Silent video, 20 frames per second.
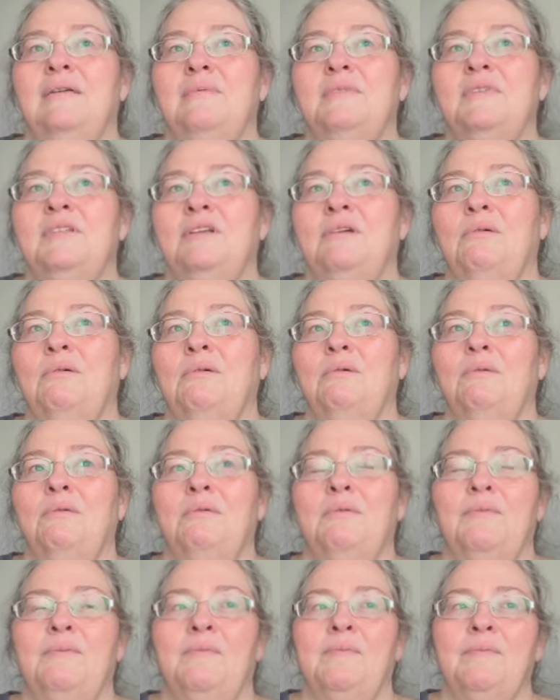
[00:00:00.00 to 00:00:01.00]
So
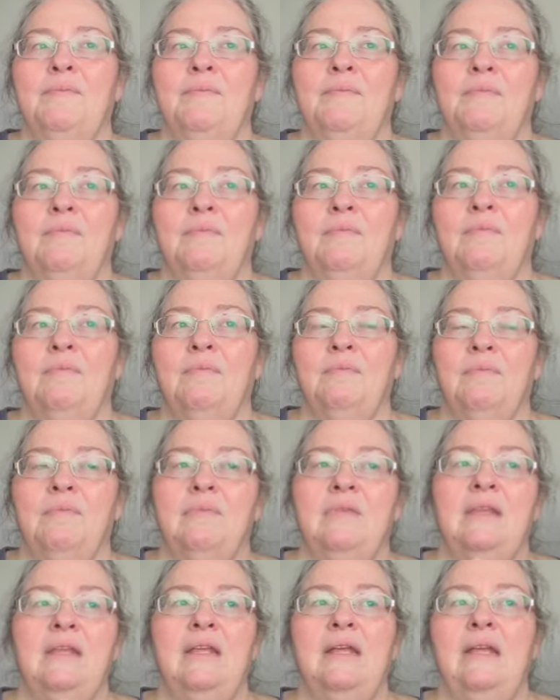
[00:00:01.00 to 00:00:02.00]

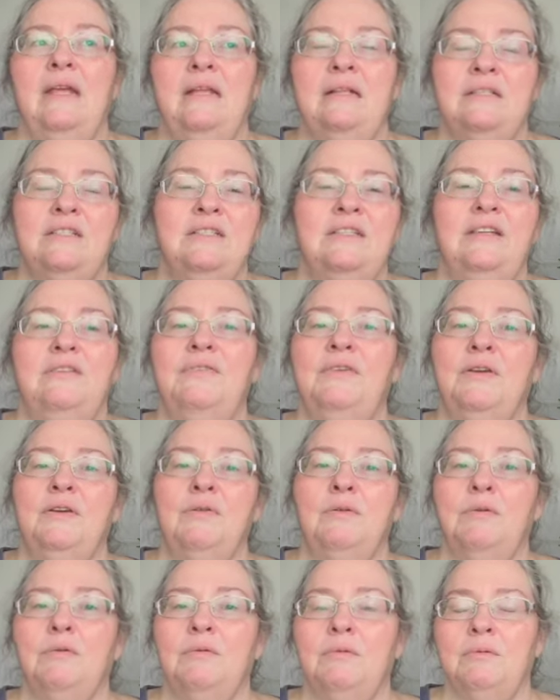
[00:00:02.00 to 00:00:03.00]
it's
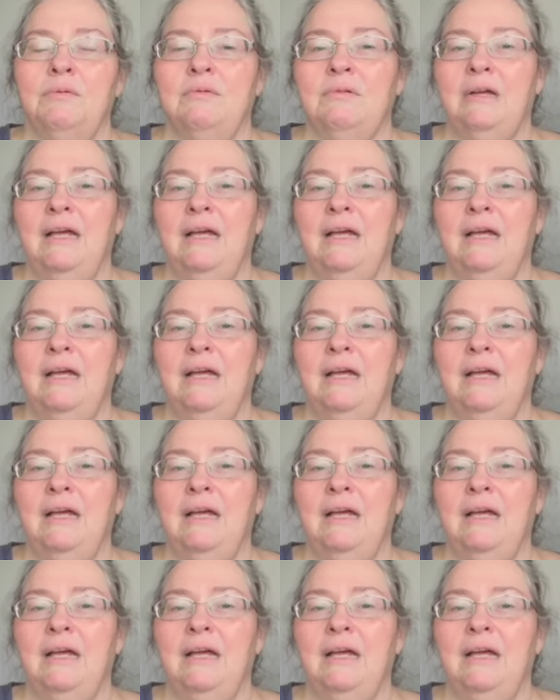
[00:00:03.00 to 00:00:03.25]
difficult.